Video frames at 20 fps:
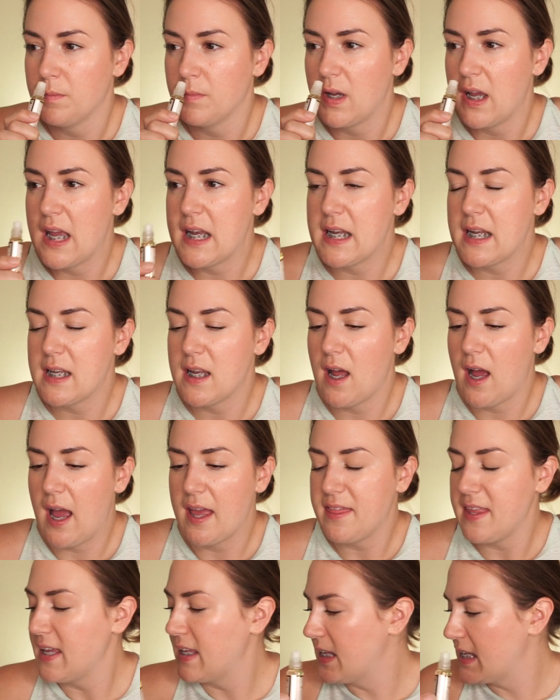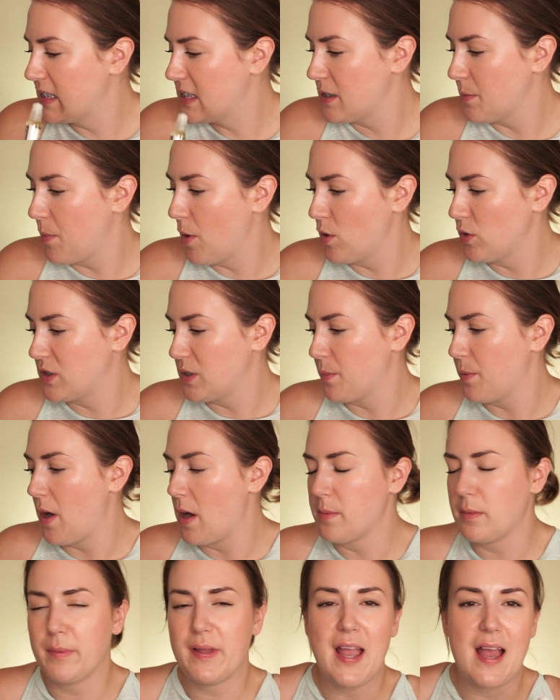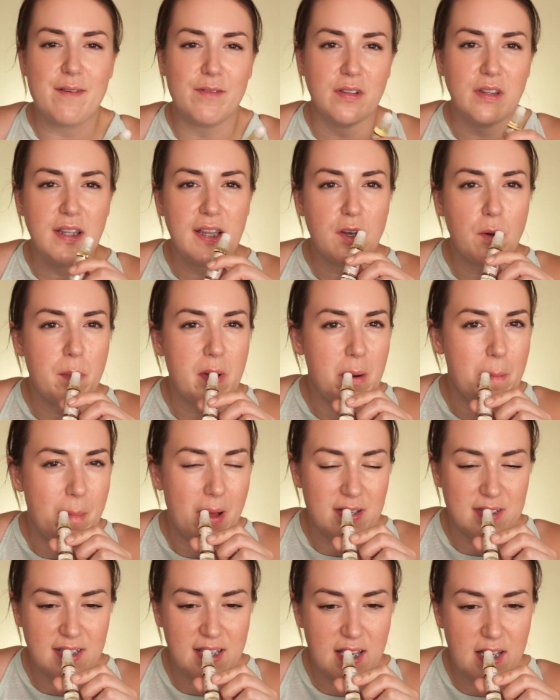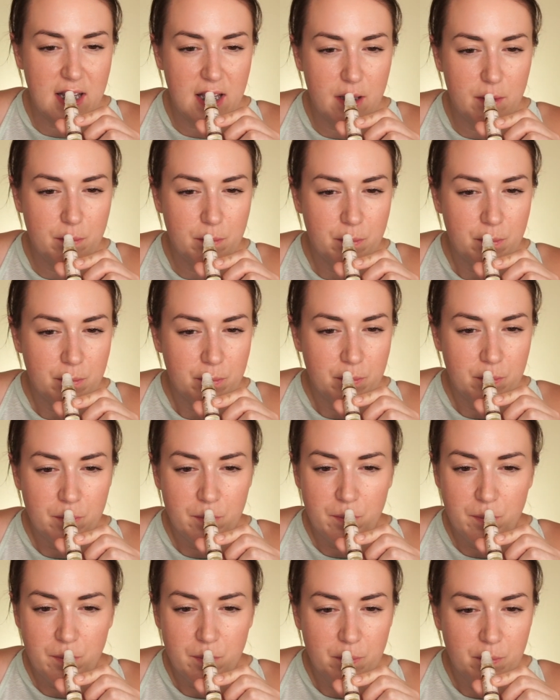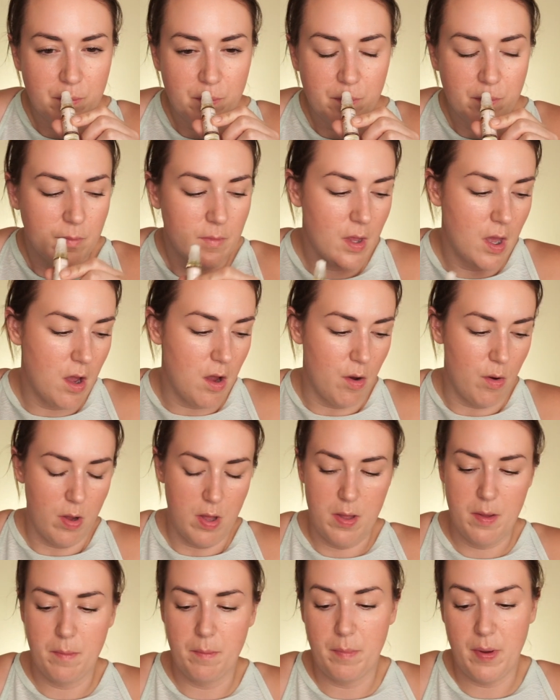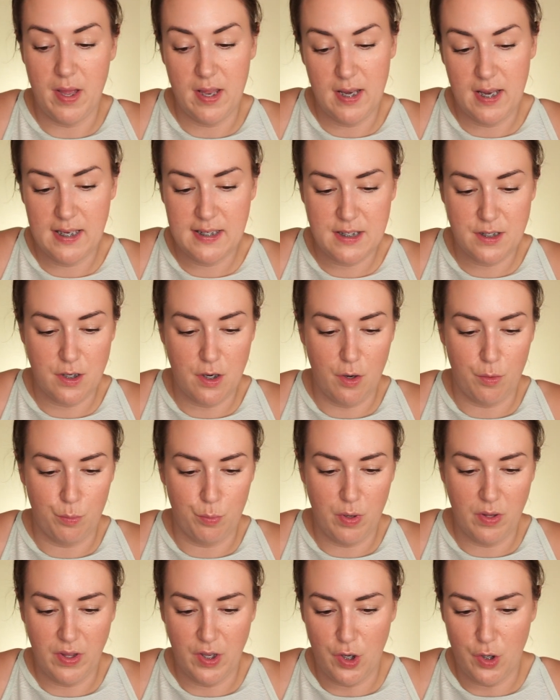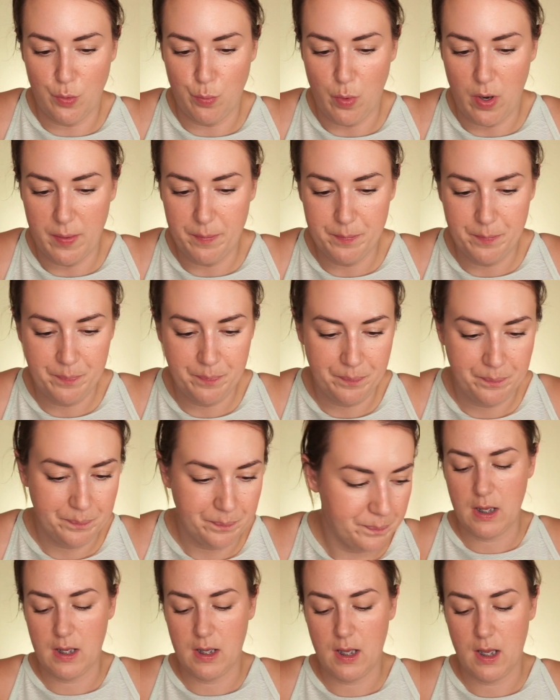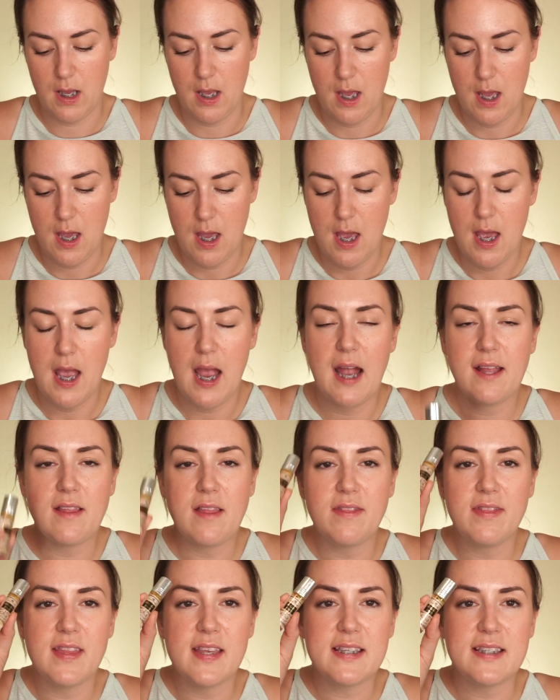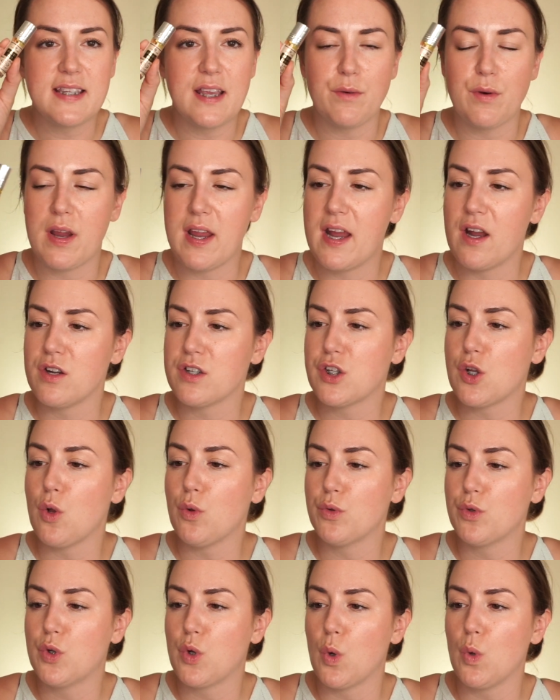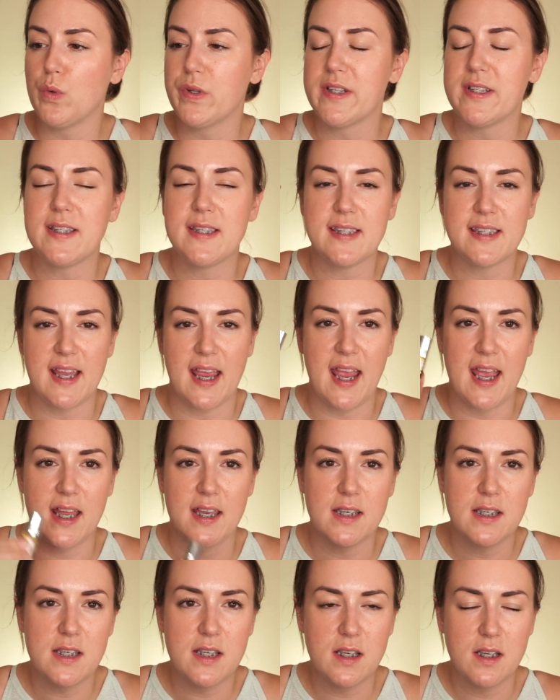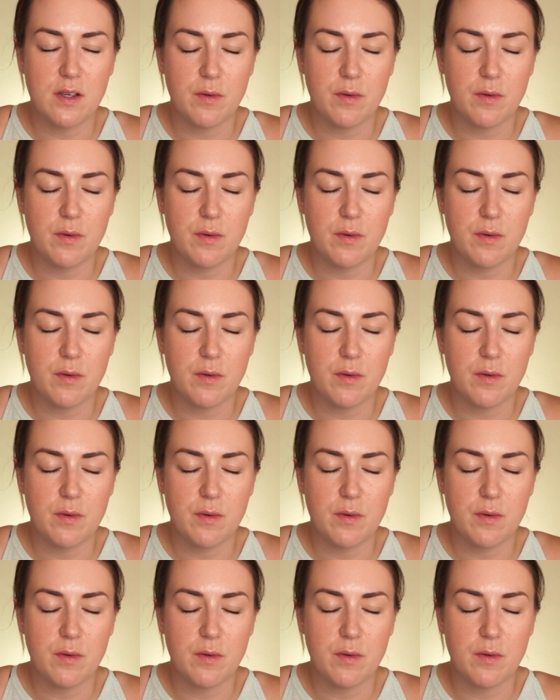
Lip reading: And I think it's supposed to probably have a little bit of musk in it. Oh, but it's a really good one. And then this scent right here is called Golden Sand.